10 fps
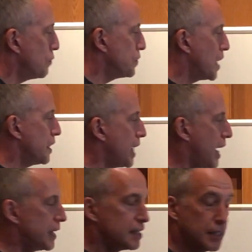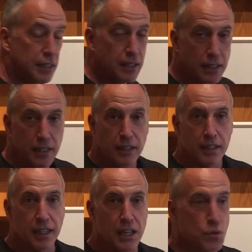you've done that,
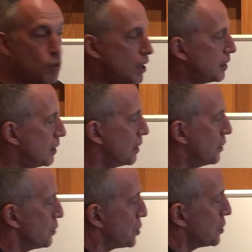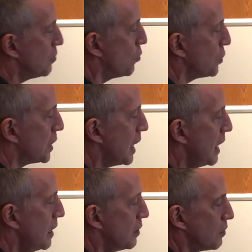guess what? There's still more
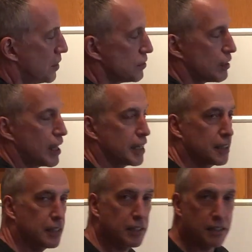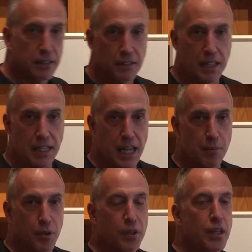decay here underlying the
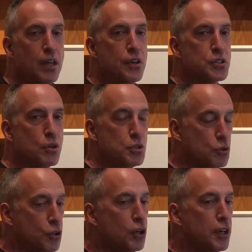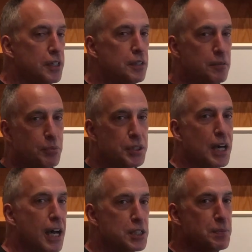enamel. So you could put the
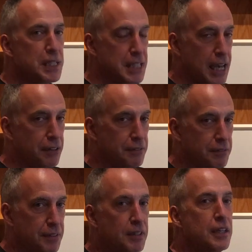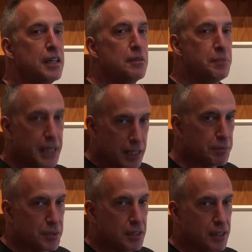high speed down, pick
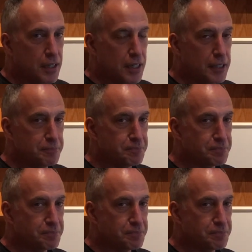up the